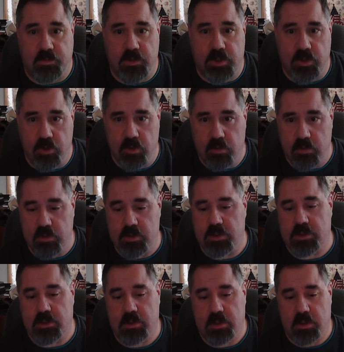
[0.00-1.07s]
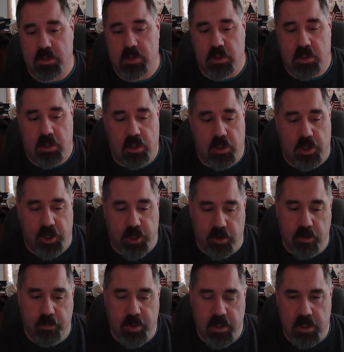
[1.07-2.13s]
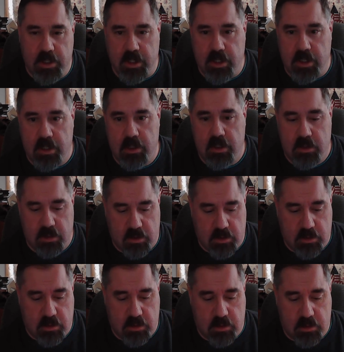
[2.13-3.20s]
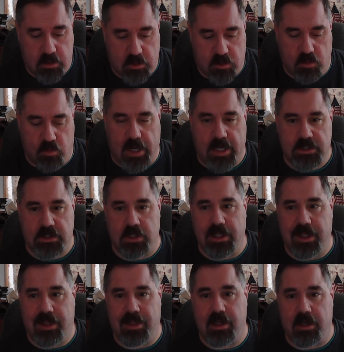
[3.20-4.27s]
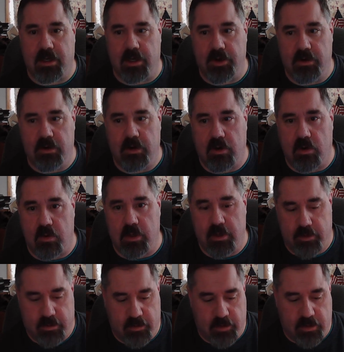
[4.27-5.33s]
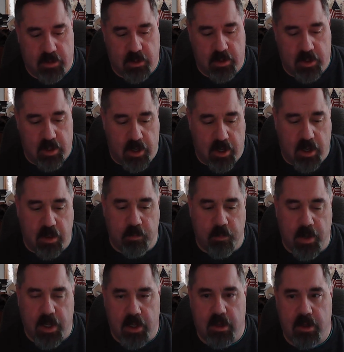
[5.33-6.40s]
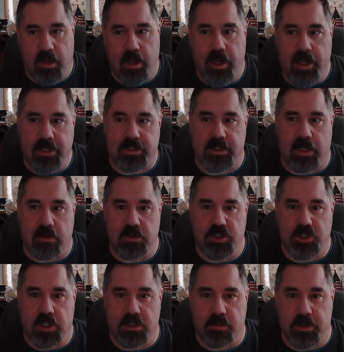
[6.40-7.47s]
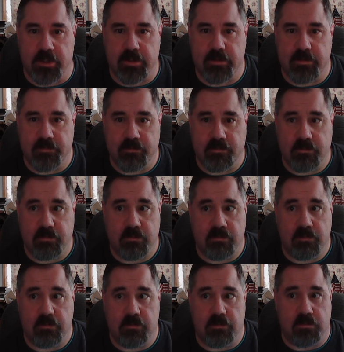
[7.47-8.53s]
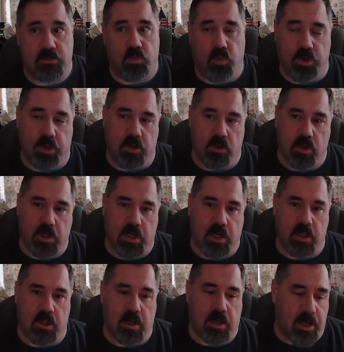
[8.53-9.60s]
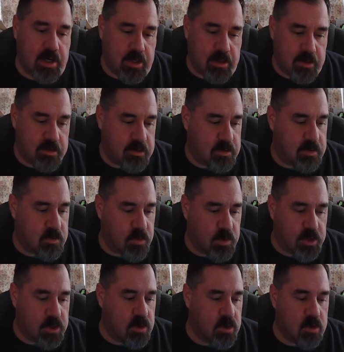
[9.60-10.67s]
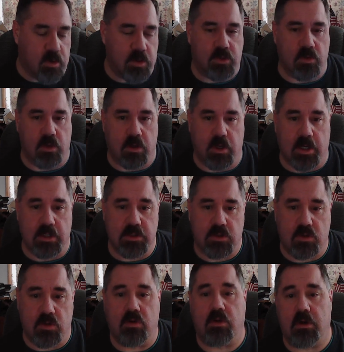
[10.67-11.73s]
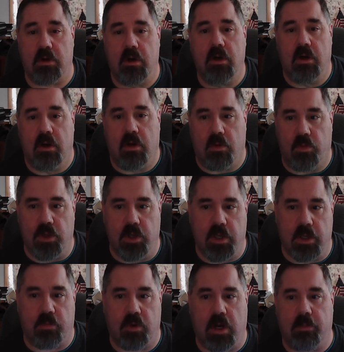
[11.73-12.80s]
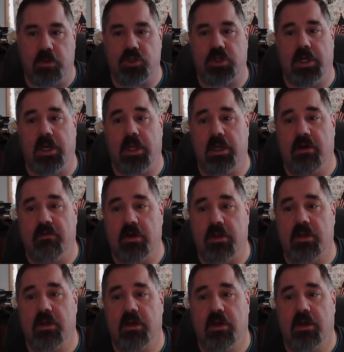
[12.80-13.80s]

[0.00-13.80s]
Use your ability to rationally think on your own and make a sound judgment. Whether you look online, whether you go into a gun store, whether you get proper training of it,